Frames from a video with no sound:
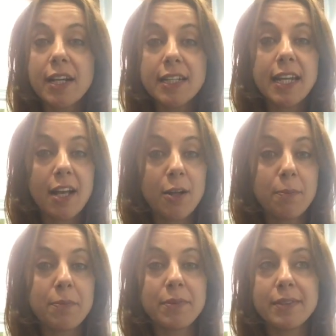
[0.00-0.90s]
I need
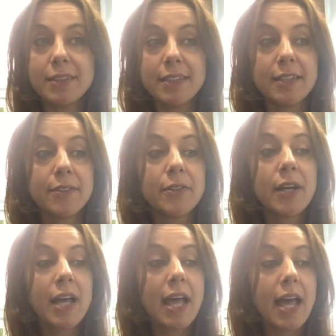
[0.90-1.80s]
help,
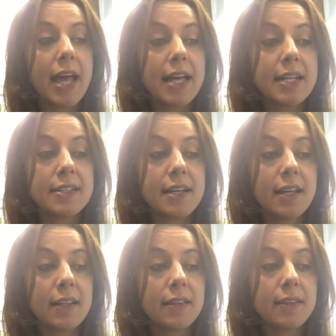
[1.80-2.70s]
and
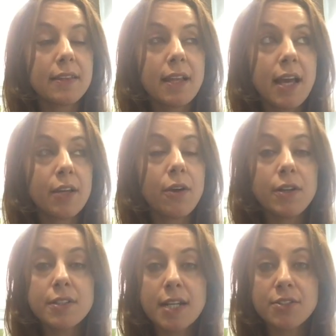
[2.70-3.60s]
I
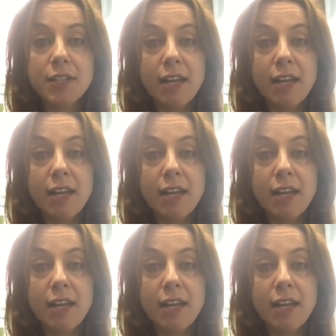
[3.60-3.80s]
called Dr.